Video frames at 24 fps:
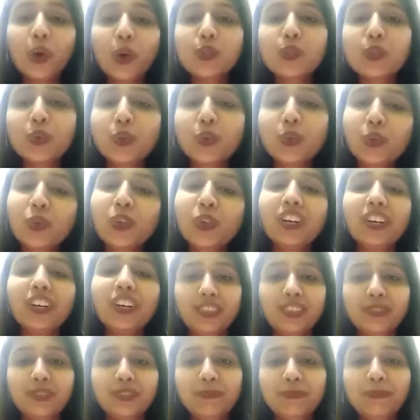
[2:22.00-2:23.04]

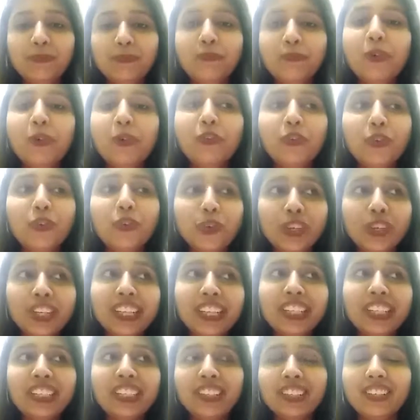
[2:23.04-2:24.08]
So before
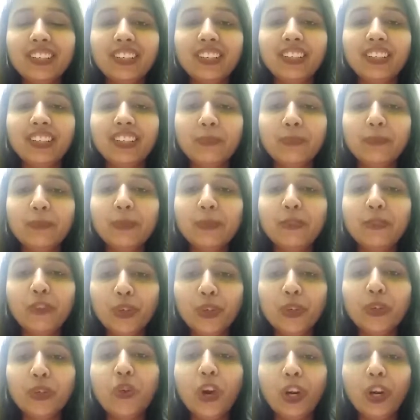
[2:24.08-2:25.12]

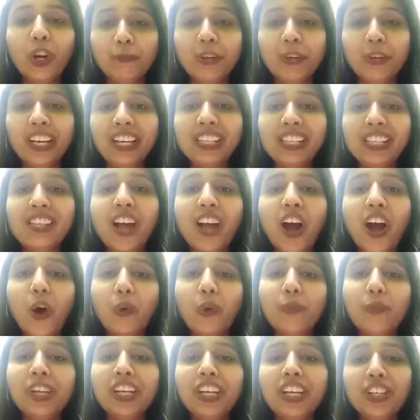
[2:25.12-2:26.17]
you got placed, how
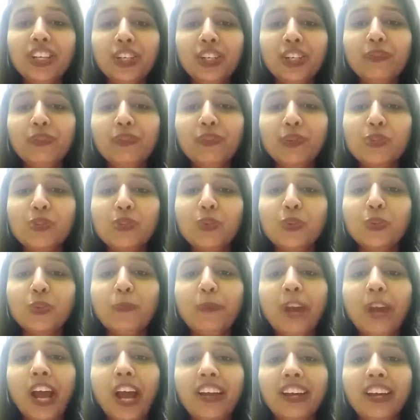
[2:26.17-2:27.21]
many interviews you
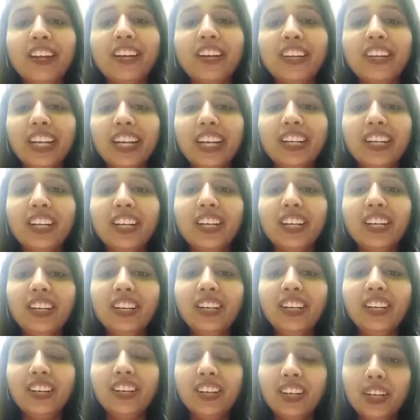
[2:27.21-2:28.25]
prior attended
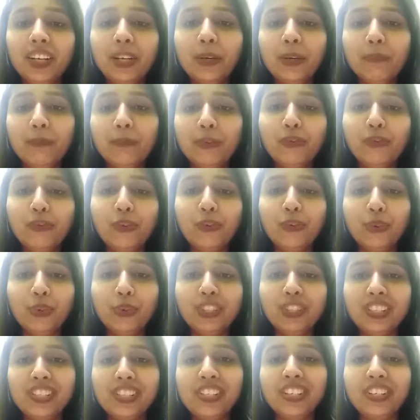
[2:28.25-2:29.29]

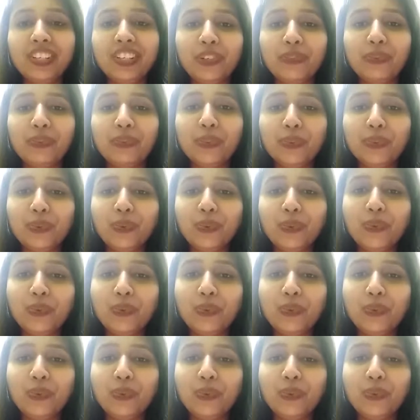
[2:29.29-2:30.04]
before this interview?